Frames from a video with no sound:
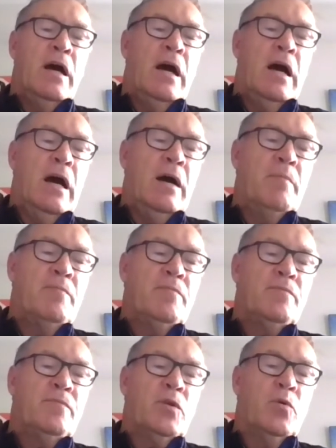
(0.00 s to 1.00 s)

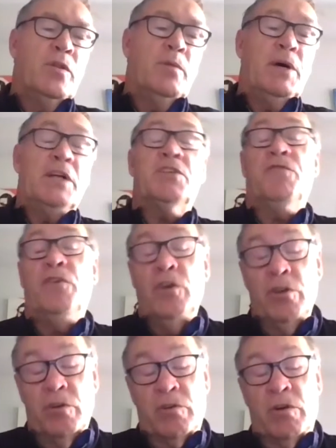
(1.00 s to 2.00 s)
caught the bus
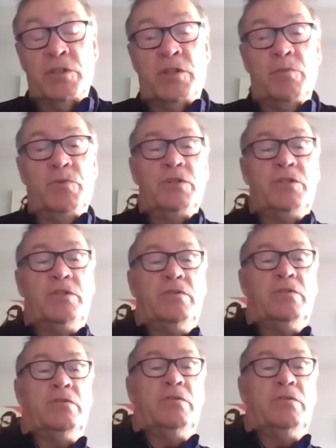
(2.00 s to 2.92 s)
further across the bridge